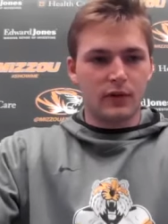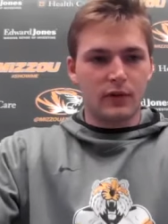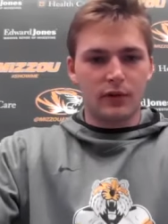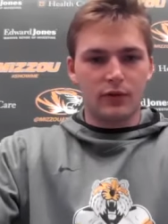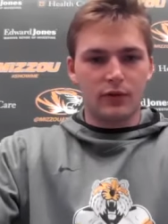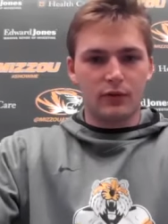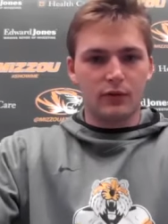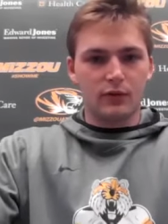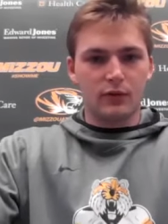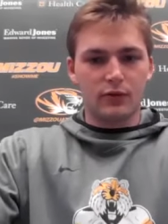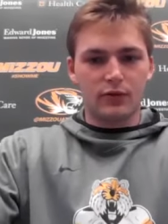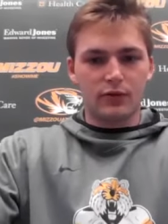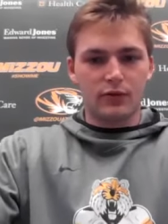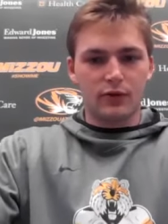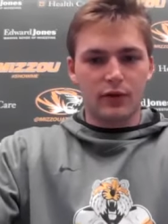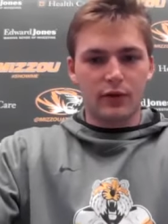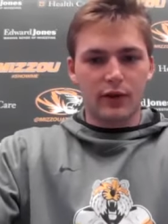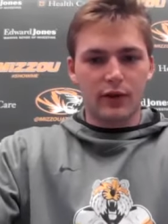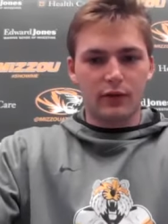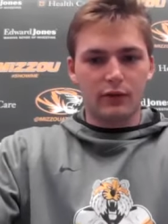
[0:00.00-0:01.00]
just
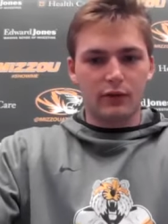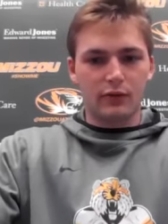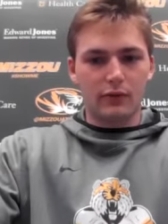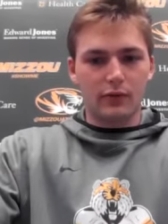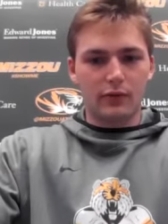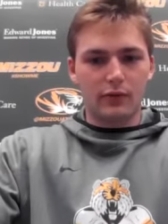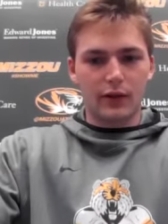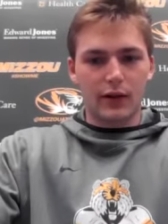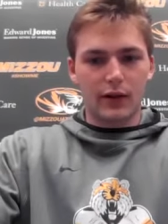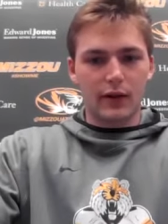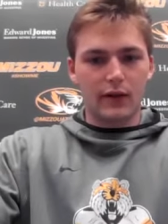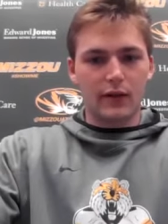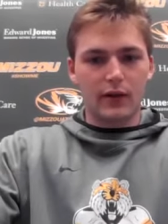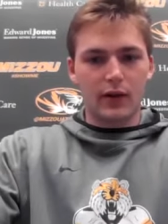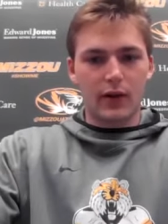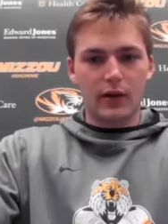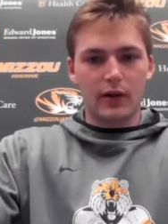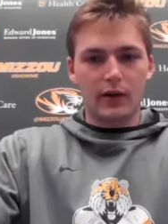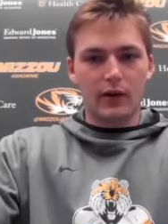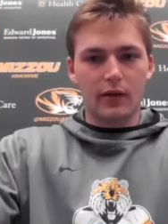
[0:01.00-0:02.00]
treat it like I
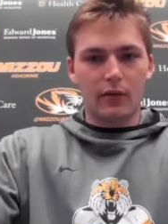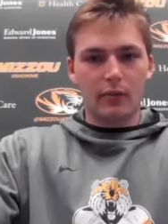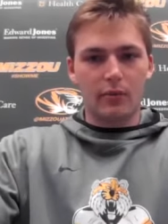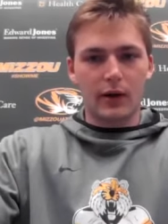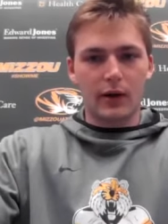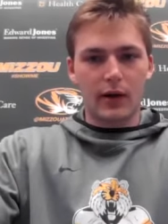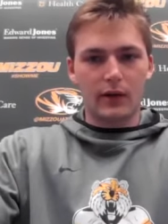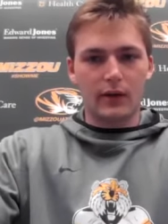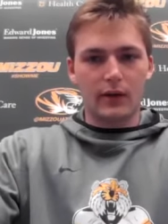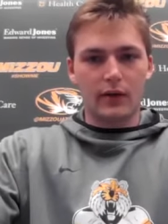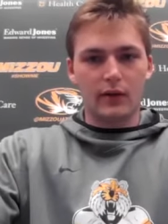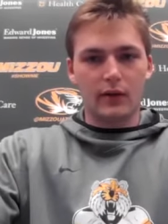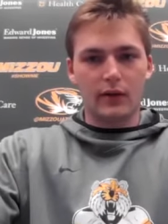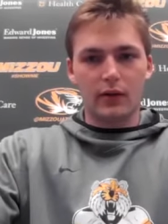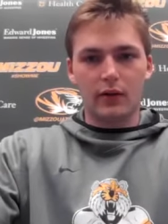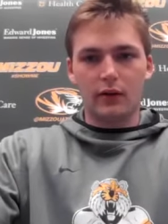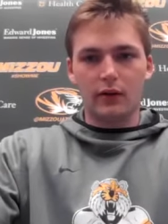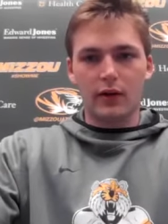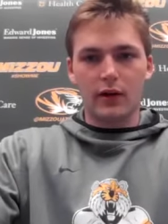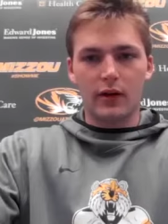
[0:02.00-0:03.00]
said, another practice,
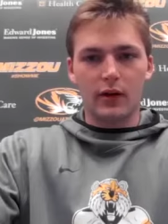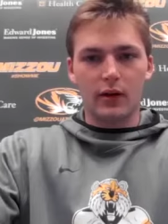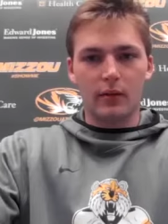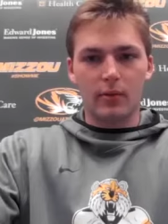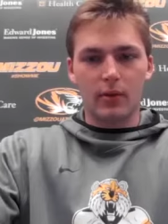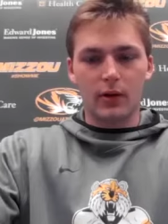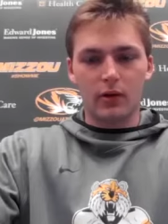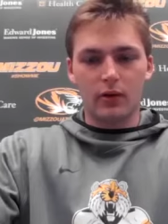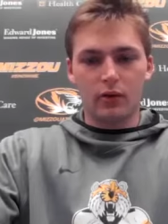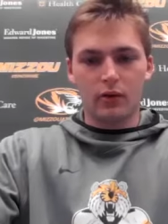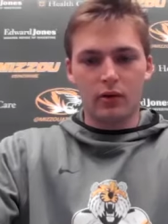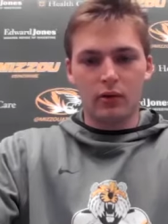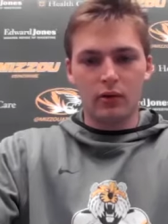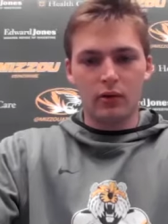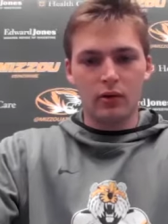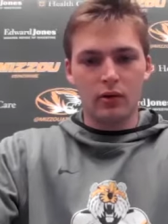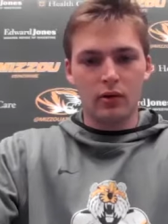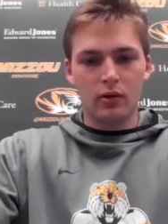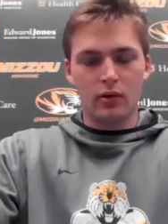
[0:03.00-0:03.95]
another day to get better.